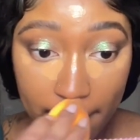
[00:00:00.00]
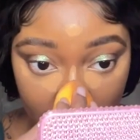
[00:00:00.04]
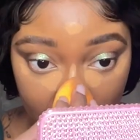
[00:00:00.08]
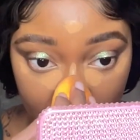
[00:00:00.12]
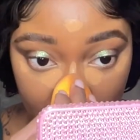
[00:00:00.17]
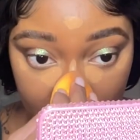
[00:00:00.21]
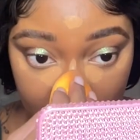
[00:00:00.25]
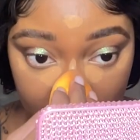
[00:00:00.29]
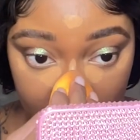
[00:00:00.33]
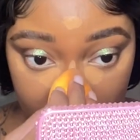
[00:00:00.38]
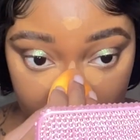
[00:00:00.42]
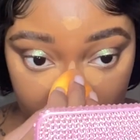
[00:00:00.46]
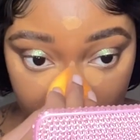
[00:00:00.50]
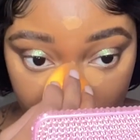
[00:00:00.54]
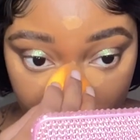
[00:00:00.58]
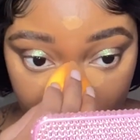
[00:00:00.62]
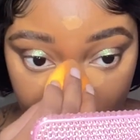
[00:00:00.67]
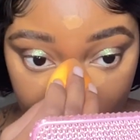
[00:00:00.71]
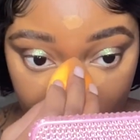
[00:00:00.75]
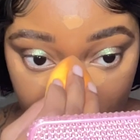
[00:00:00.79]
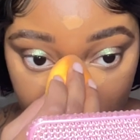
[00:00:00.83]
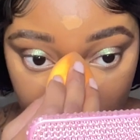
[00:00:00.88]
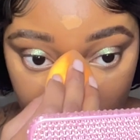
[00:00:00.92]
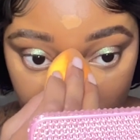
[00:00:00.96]
I never
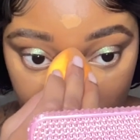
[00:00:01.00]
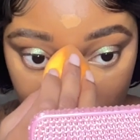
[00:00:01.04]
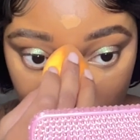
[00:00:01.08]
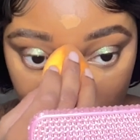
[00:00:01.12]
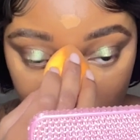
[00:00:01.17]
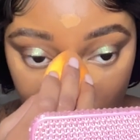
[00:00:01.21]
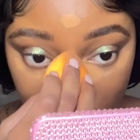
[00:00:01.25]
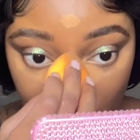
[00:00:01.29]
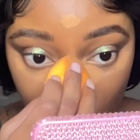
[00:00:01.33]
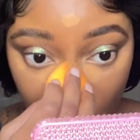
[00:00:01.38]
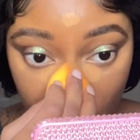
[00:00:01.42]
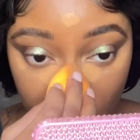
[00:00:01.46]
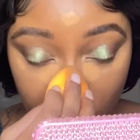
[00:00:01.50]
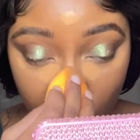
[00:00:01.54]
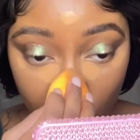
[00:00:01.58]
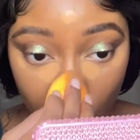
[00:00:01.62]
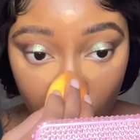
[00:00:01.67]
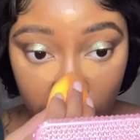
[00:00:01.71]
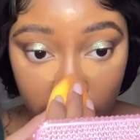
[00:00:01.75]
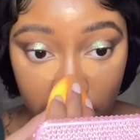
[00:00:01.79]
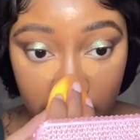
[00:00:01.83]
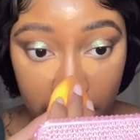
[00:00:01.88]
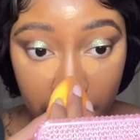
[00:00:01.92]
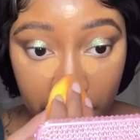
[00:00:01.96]
have issues with the
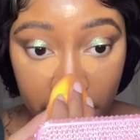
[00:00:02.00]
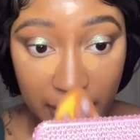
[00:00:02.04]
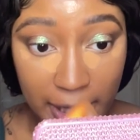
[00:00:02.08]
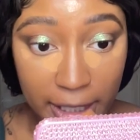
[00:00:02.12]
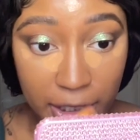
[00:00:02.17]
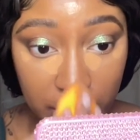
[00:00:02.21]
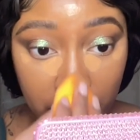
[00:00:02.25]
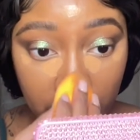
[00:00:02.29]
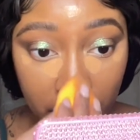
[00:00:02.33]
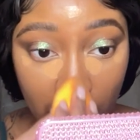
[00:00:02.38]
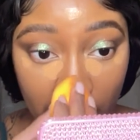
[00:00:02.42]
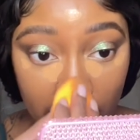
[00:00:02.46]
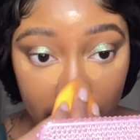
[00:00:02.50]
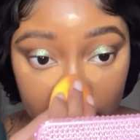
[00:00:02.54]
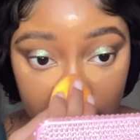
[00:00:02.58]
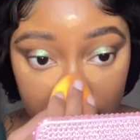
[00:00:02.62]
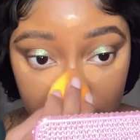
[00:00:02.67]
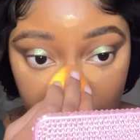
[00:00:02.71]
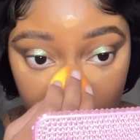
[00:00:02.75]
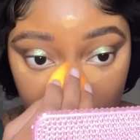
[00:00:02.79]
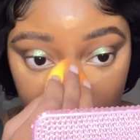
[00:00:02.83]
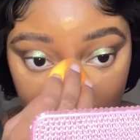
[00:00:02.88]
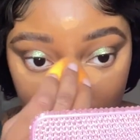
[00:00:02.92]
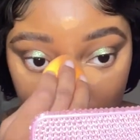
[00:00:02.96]
Morphe complexion products,
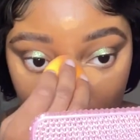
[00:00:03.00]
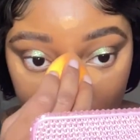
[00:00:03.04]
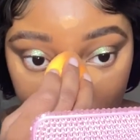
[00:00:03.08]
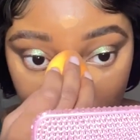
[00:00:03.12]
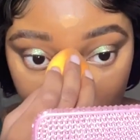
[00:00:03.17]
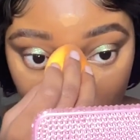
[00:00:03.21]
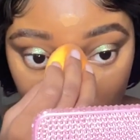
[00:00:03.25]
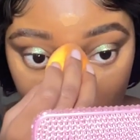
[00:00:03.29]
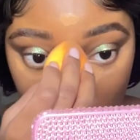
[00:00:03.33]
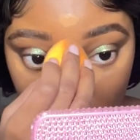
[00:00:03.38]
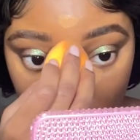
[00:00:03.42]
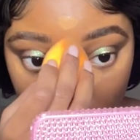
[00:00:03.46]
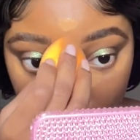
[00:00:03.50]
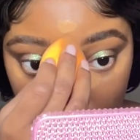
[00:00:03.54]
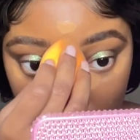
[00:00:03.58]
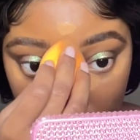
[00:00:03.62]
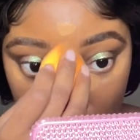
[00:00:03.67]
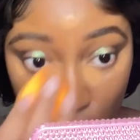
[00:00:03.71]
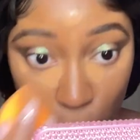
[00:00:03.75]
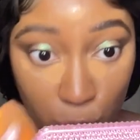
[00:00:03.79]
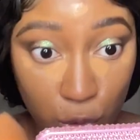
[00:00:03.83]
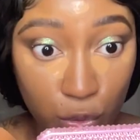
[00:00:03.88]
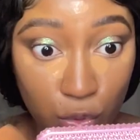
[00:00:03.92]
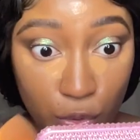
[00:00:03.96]
but I know a lot of
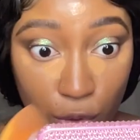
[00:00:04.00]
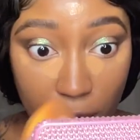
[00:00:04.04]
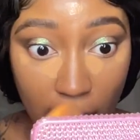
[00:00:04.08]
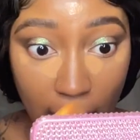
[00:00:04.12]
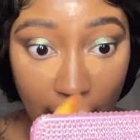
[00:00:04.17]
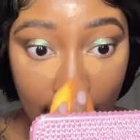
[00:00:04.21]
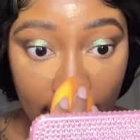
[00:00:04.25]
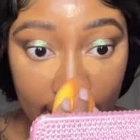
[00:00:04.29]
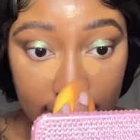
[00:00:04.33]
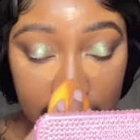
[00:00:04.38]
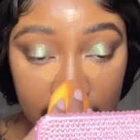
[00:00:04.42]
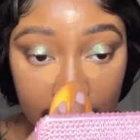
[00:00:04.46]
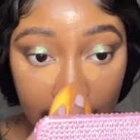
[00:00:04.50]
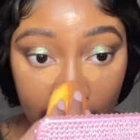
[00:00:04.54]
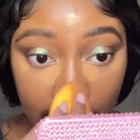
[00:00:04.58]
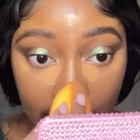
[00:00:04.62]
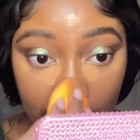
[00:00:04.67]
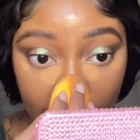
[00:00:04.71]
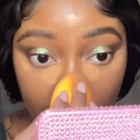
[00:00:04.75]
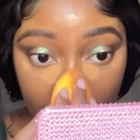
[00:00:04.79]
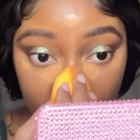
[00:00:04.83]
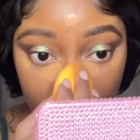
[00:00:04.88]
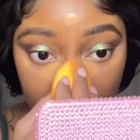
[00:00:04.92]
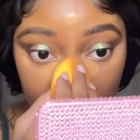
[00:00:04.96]
people do not
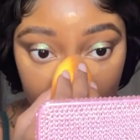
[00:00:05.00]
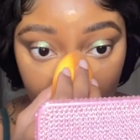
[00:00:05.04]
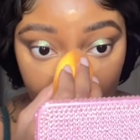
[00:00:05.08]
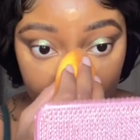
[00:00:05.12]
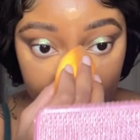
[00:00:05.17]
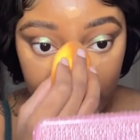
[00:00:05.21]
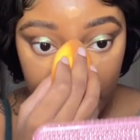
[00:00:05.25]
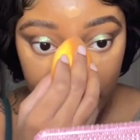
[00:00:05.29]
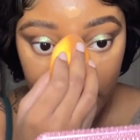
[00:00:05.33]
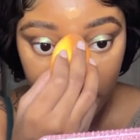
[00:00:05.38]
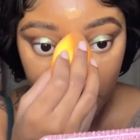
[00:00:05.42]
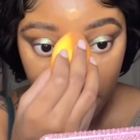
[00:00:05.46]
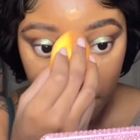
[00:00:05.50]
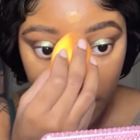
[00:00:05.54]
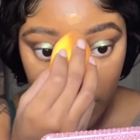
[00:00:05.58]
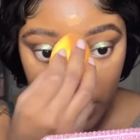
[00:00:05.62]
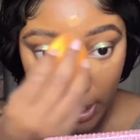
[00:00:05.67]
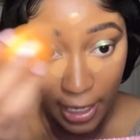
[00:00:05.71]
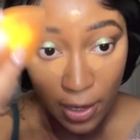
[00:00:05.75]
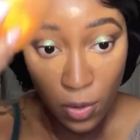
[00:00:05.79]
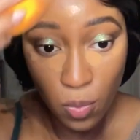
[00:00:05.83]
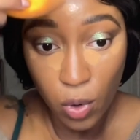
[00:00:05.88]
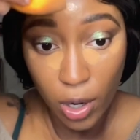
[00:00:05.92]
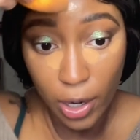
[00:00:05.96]
like them, but
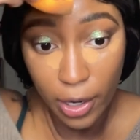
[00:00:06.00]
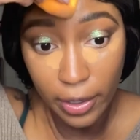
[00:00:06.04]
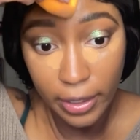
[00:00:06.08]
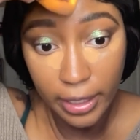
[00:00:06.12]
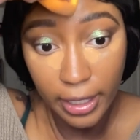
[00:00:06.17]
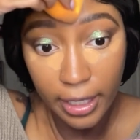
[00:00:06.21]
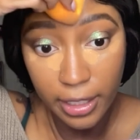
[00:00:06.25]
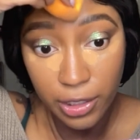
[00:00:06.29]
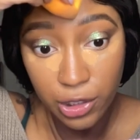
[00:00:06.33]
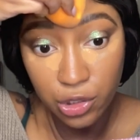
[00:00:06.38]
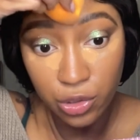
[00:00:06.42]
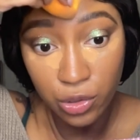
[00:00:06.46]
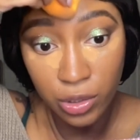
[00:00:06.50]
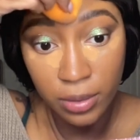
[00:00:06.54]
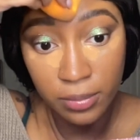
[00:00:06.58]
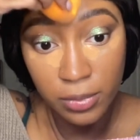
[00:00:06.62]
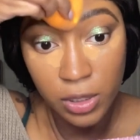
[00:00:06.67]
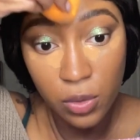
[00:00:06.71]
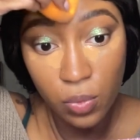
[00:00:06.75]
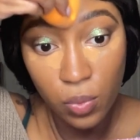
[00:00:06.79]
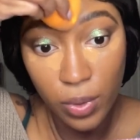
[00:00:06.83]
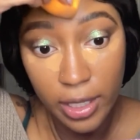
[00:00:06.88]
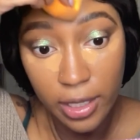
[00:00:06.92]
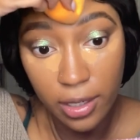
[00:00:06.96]
they work extremely
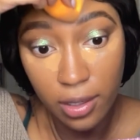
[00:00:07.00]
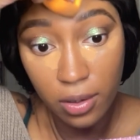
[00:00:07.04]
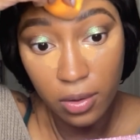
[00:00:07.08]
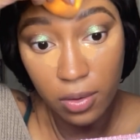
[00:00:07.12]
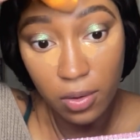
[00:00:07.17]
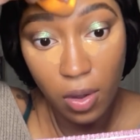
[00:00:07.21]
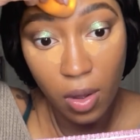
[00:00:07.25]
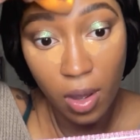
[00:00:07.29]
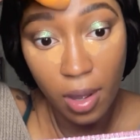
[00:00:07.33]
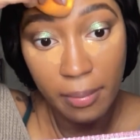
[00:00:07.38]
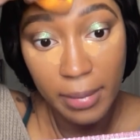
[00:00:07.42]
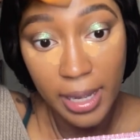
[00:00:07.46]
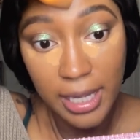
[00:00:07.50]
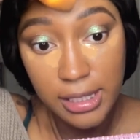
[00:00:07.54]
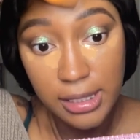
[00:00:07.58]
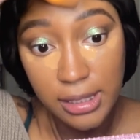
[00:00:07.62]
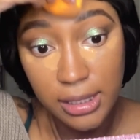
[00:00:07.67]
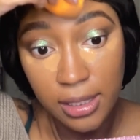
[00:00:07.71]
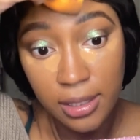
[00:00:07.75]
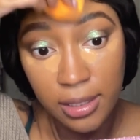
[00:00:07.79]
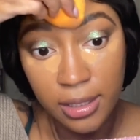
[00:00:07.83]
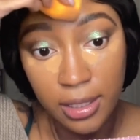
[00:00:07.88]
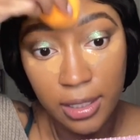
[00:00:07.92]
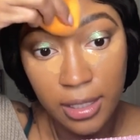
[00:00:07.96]
well on my
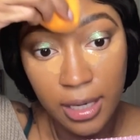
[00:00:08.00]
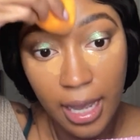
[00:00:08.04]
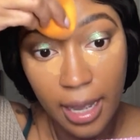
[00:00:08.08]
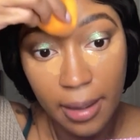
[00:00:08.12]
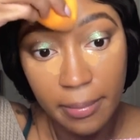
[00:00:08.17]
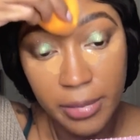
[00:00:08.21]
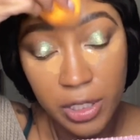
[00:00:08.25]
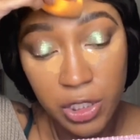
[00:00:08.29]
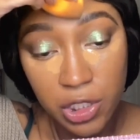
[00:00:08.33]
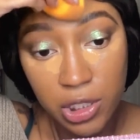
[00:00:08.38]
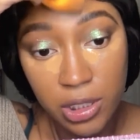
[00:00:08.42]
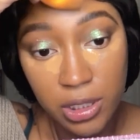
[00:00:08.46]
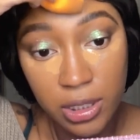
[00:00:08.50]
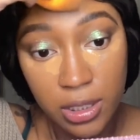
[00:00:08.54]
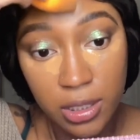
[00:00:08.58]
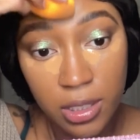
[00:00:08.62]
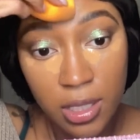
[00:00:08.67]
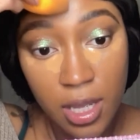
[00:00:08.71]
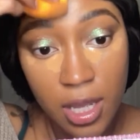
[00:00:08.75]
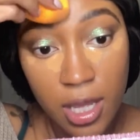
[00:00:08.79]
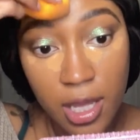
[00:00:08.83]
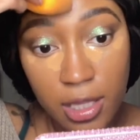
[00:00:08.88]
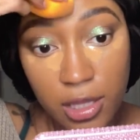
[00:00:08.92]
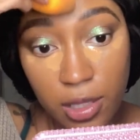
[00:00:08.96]
skin. I mentioned
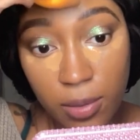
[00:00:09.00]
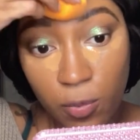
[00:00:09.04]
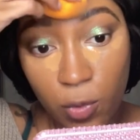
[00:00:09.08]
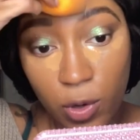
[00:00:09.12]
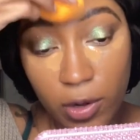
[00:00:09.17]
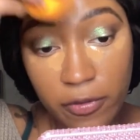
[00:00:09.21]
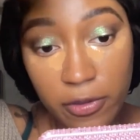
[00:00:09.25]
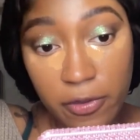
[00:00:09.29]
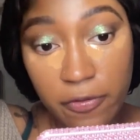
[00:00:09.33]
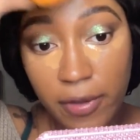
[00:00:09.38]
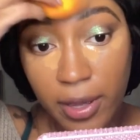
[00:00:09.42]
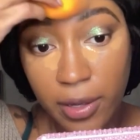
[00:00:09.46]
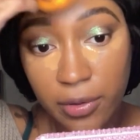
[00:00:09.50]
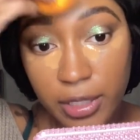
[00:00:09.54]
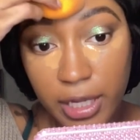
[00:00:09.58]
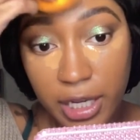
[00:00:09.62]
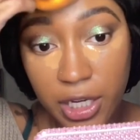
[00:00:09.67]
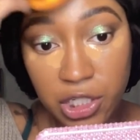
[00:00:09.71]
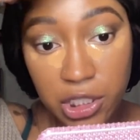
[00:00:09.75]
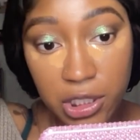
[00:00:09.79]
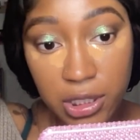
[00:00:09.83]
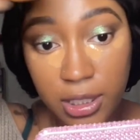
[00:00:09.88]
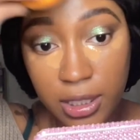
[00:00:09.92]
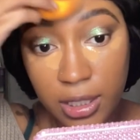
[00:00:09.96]
the Morphe
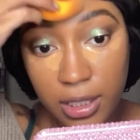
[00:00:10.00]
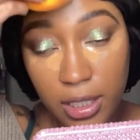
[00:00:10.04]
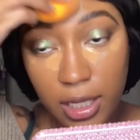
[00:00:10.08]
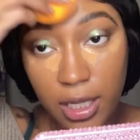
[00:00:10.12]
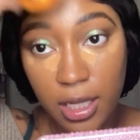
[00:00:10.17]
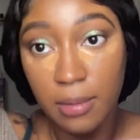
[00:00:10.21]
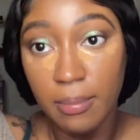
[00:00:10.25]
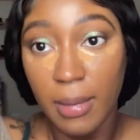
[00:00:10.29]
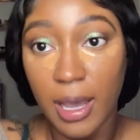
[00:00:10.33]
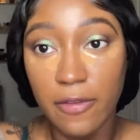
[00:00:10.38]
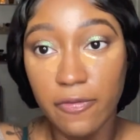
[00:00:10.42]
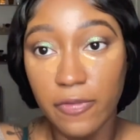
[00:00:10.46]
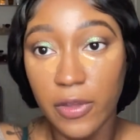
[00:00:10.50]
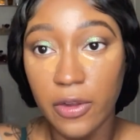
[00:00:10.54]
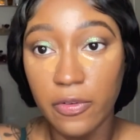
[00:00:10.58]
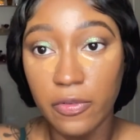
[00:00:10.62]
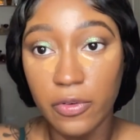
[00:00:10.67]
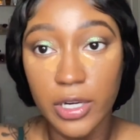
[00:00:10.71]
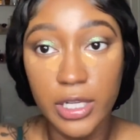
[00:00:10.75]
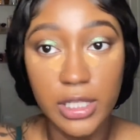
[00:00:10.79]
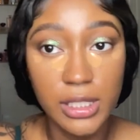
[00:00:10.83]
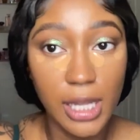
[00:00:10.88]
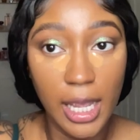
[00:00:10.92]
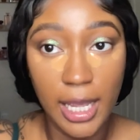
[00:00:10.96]
foundation in my
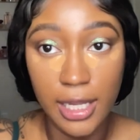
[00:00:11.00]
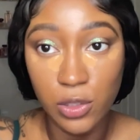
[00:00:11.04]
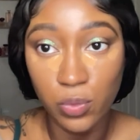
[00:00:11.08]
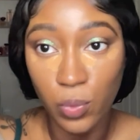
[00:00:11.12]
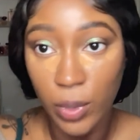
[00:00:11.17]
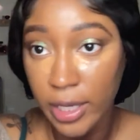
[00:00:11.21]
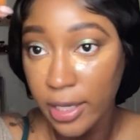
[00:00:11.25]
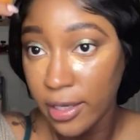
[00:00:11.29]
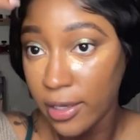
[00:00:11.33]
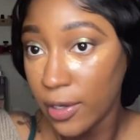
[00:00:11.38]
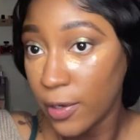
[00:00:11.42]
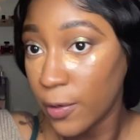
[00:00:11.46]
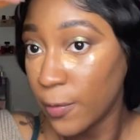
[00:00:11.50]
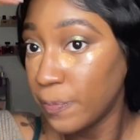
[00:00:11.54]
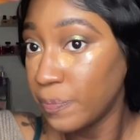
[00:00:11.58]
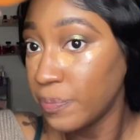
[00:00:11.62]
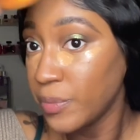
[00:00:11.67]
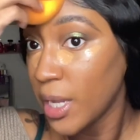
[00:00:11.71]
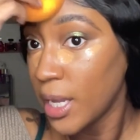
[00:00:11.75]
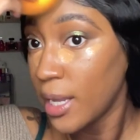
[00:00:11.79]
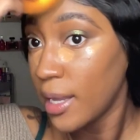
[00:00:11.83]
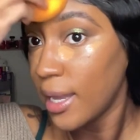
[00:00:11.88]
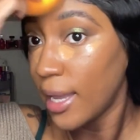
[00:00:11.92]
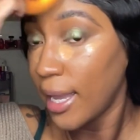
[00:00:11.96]
favorites as well,
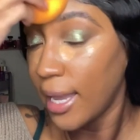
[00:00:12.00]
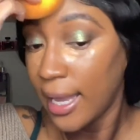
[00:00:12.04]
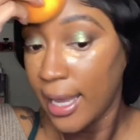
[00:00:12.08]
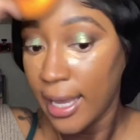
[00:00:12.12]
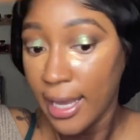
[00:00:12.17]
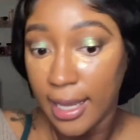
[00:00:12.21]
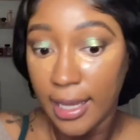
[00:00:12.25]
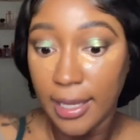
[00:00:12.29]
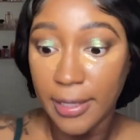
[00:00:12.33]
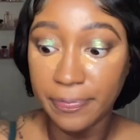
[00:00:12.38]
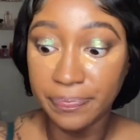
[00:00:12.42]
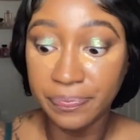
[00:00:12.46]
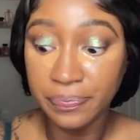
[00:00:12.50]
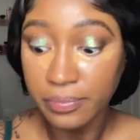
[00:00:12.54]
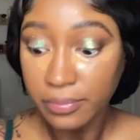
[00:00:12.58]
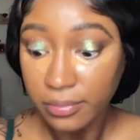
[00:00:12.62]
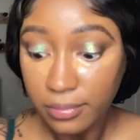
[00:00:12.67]
and